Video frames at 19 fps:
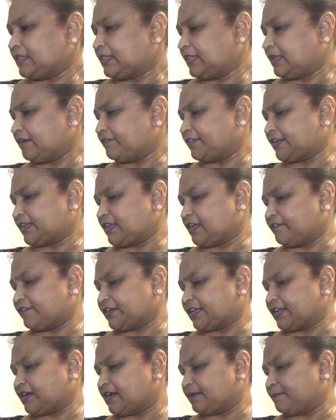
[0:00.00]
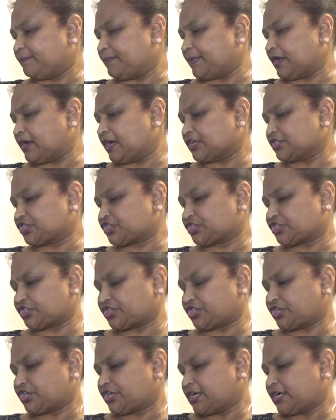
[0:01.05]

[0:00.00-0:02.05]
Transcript: love it love it we got blush